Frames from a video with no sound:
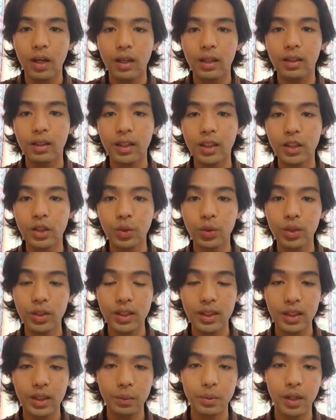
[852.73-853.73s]
These two
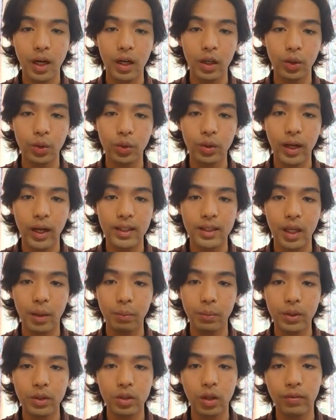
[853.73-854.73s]
systems are good
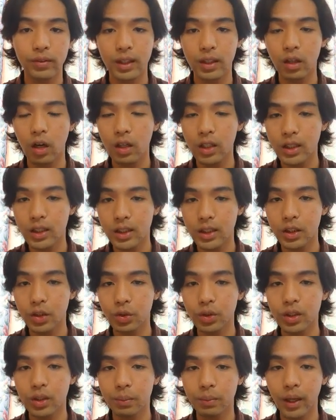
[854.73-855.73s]
examples of technologies
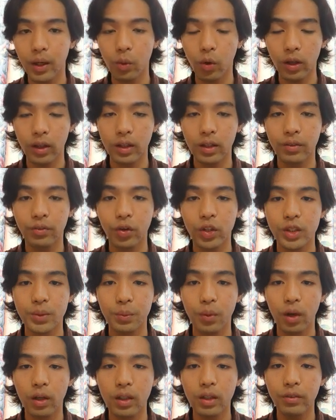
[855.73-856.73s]
to supply water for
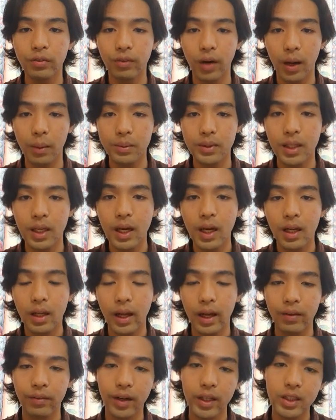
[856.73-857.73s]
smaller farms
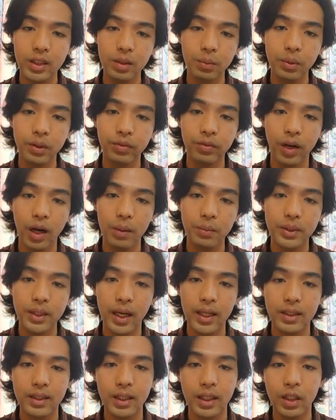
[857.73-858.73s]
like vegetable farms
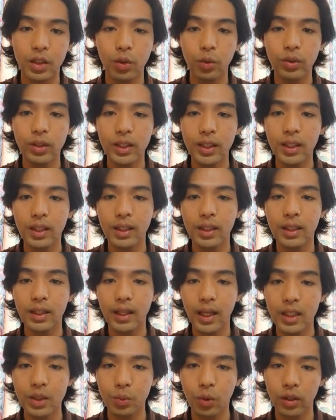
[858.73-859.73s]
as they don't need
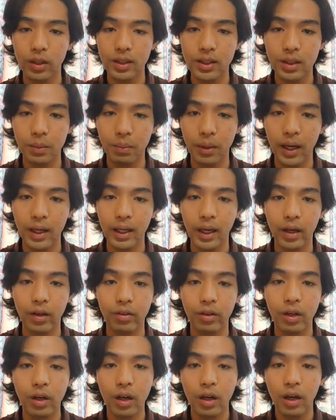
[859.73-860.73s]
intense water supply like
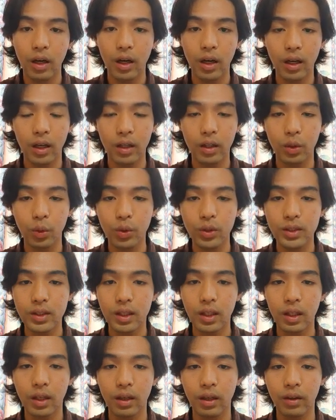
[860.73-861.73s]
those
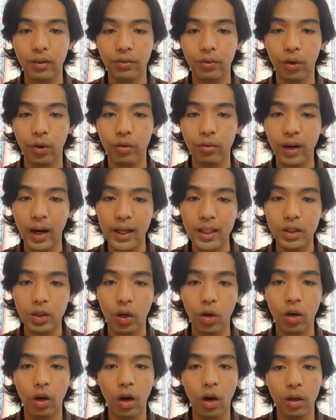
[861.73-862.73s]
for rice
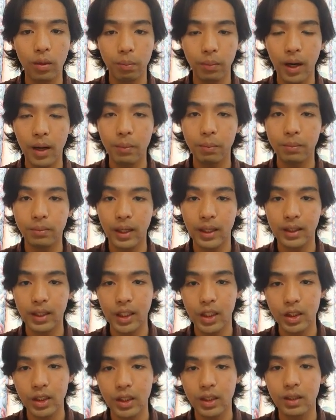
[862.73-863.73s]
or oil palm
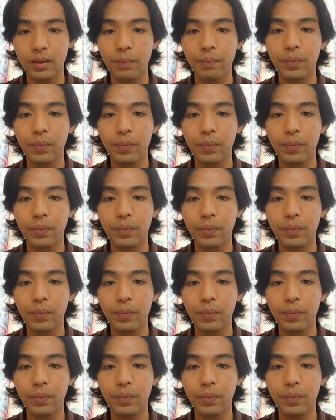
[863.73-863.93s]
plantation.